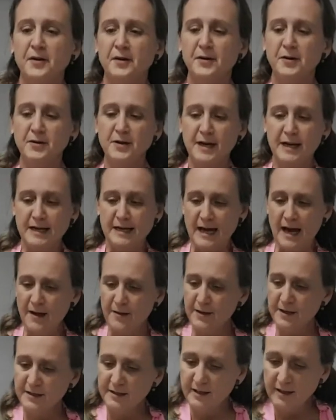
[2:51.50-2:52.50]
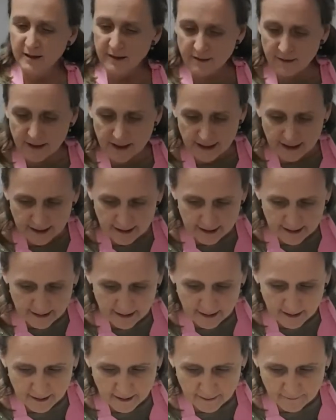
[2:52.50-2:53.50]
Okay, now that the
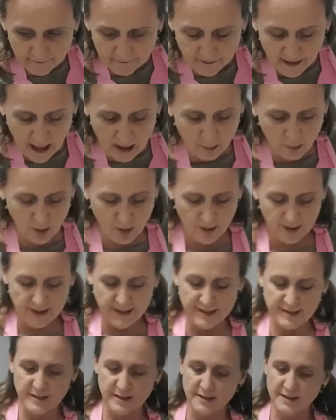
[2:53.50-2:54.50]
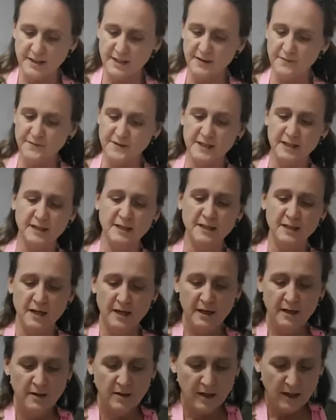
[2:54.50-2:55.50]
flour is sifted,
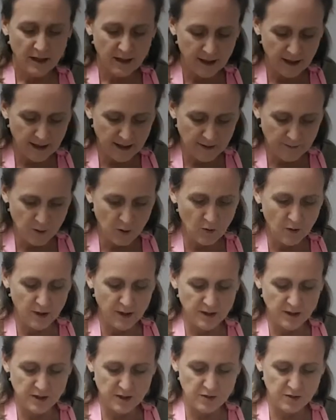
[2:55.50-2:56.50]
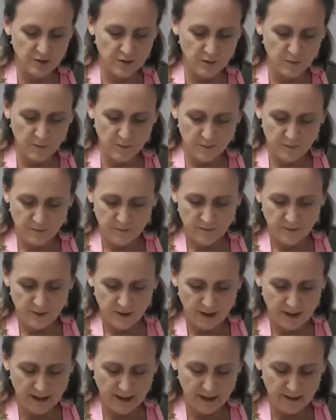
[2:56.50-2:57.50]
I am going to
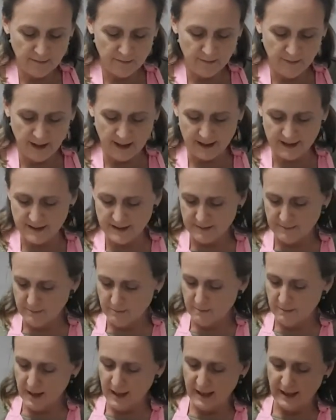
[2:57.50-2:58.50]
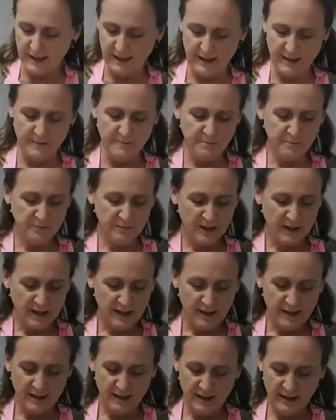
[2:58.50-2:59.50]
mix my
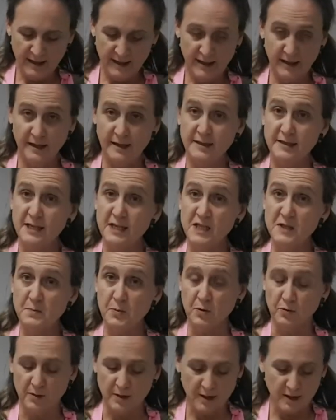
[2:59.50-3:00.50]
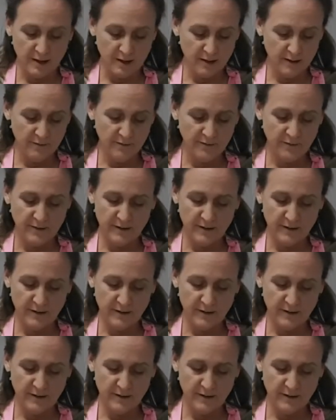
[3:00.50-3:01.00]
teaspoon of